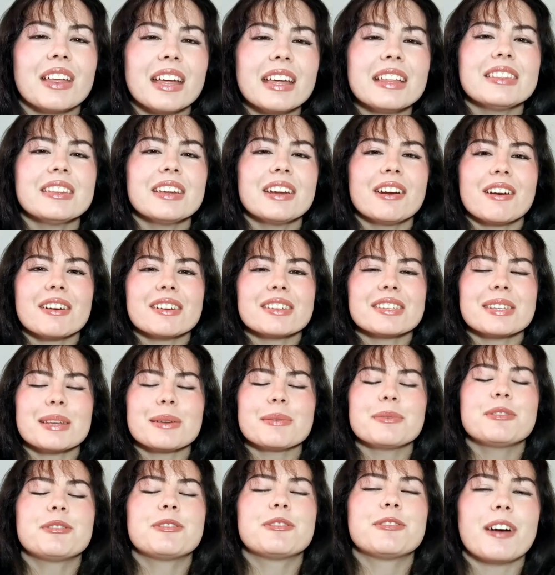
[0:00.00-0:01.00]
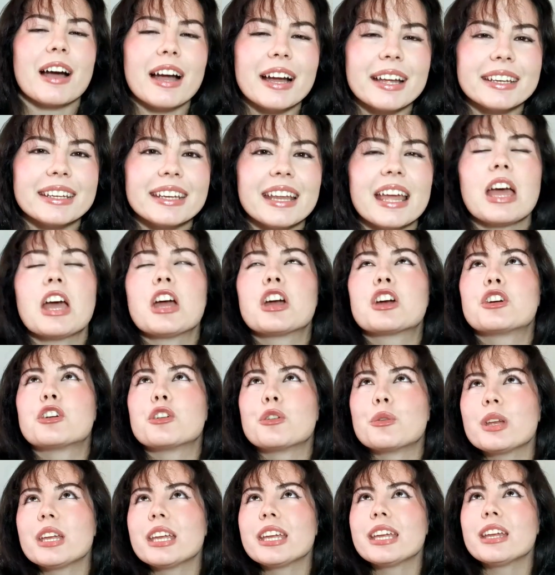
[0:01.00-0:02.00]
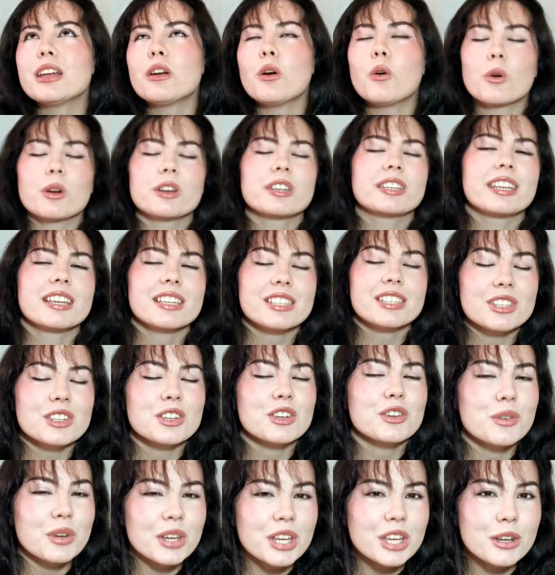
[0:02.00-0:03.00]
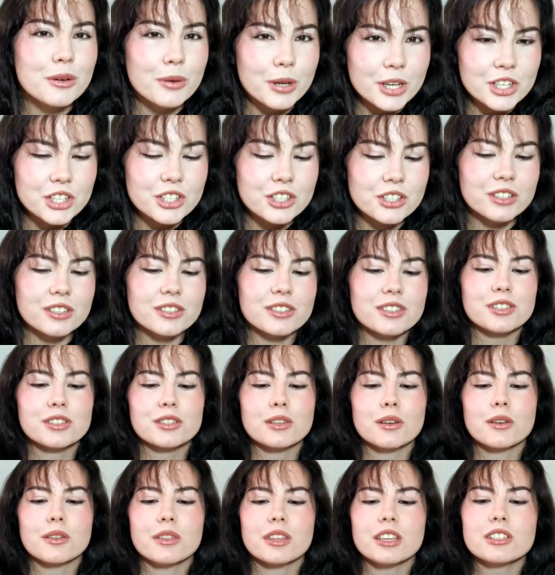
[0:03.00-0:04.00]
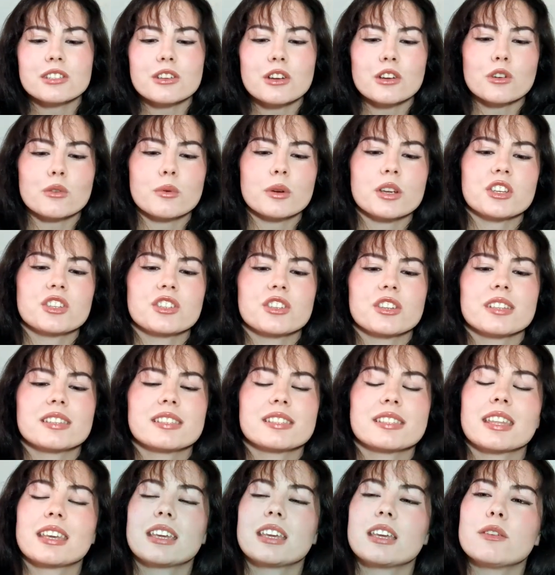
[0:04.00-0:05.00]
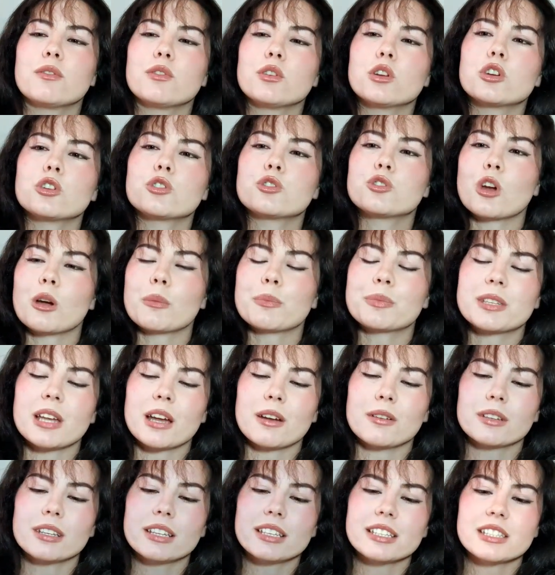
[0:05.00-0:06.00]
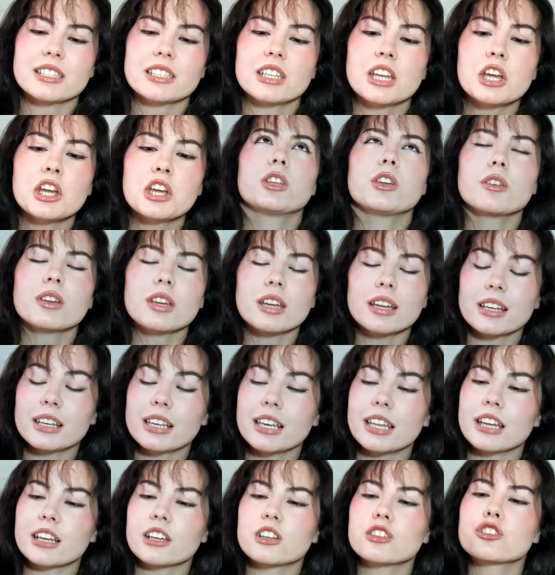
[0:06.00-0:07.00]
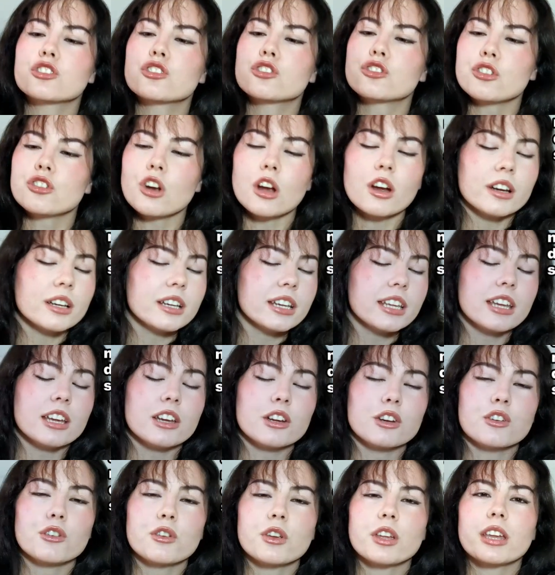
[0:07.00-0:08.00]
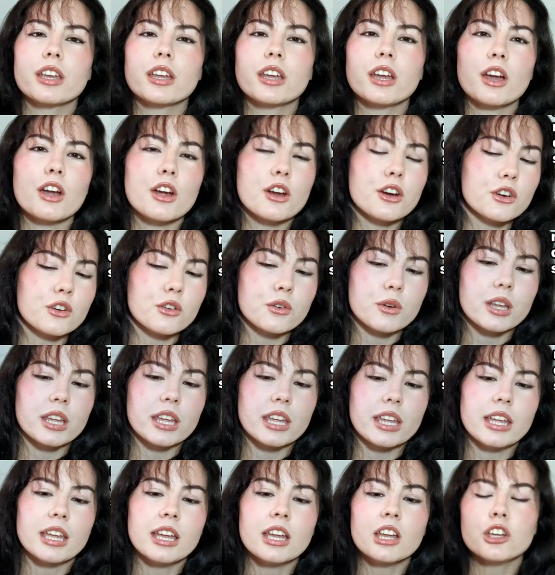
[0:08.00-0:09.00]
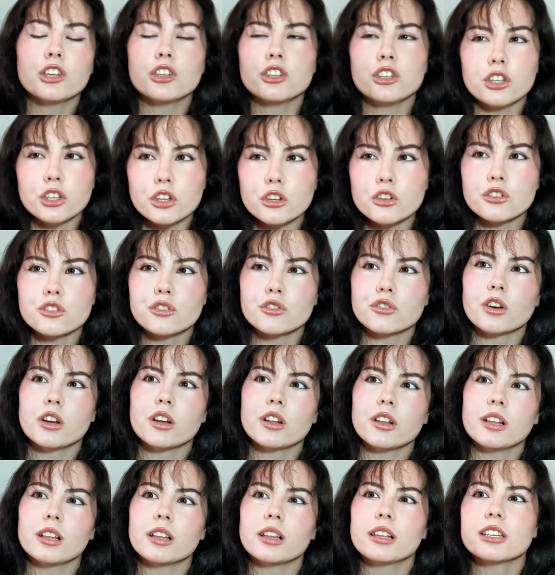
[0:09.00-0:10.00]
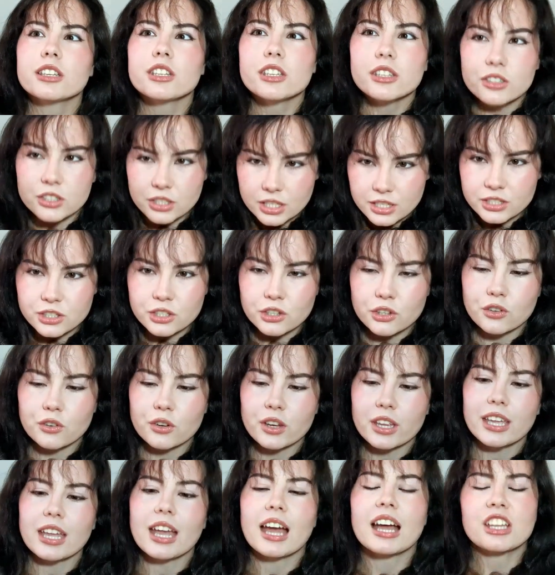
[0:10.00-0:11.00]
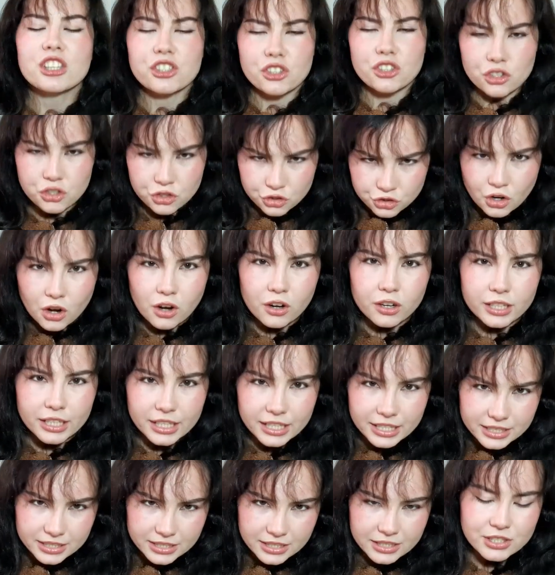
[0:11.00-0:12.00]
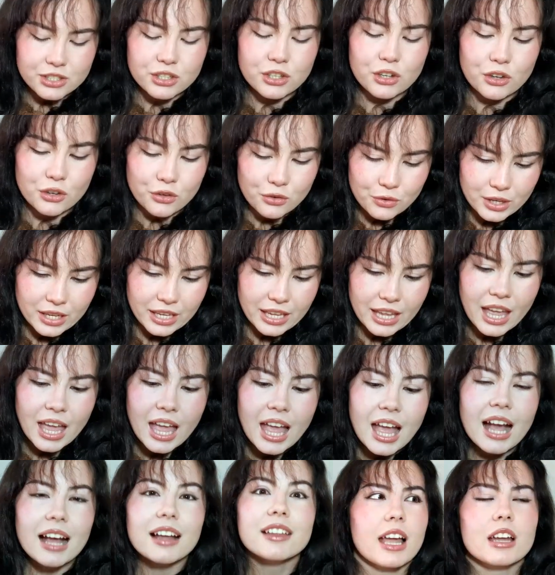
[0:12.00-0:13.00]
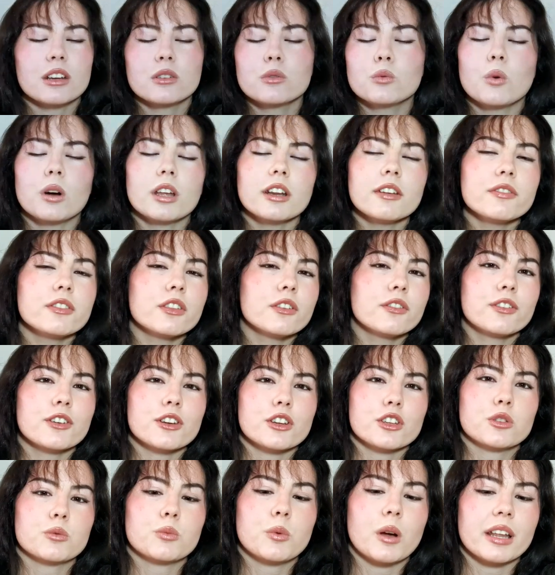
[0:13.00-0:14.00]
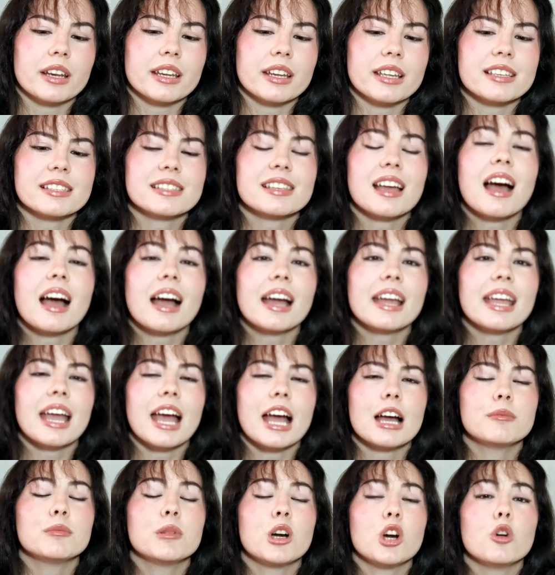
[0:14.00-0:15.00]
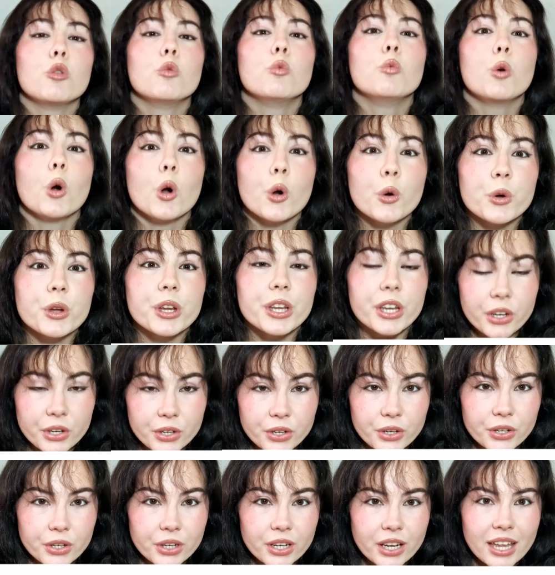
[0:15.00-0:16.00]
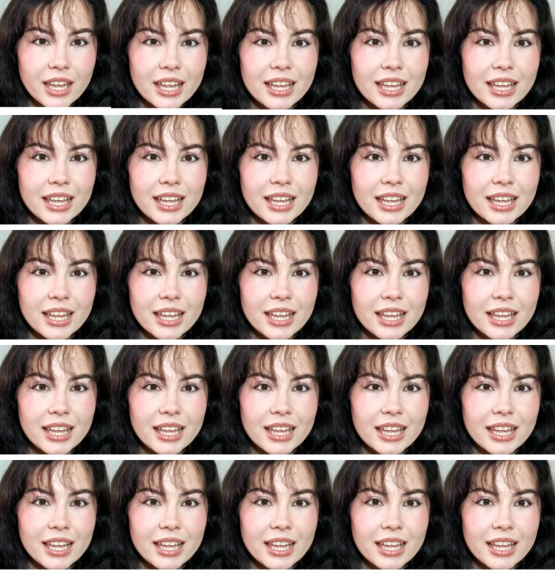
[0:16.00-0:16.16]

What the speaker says: Then there are some fun agree or disagree questions. So these are questions, they give you a drop-down list. You can click strongly agree, agree, neutral, disagree, and strongly disagree. And one of the first one is, I am a warrior.